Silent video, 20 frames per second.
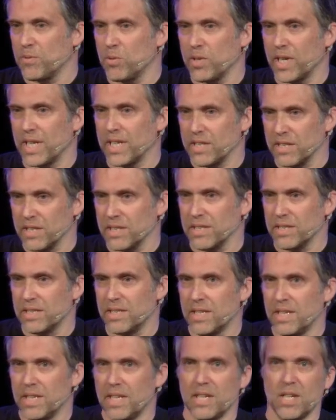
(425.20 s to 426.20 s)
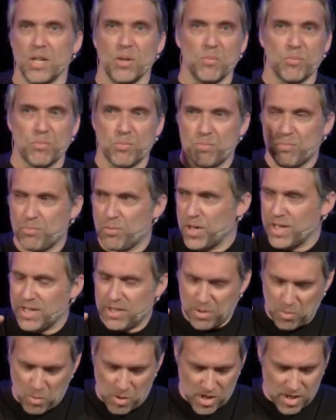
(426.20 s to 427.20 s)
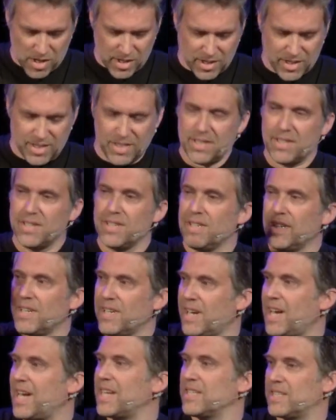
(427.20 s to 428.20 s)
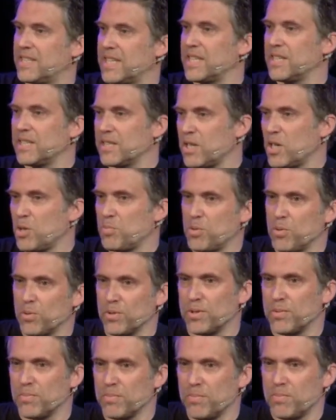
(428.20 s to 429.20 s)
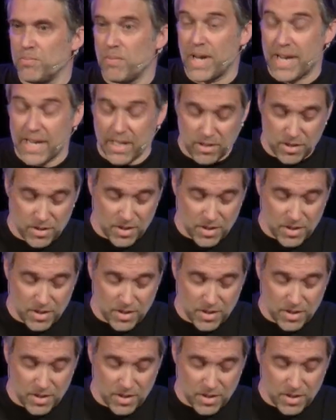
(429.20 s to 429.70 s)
of all nations, preach the word, and see disciples made.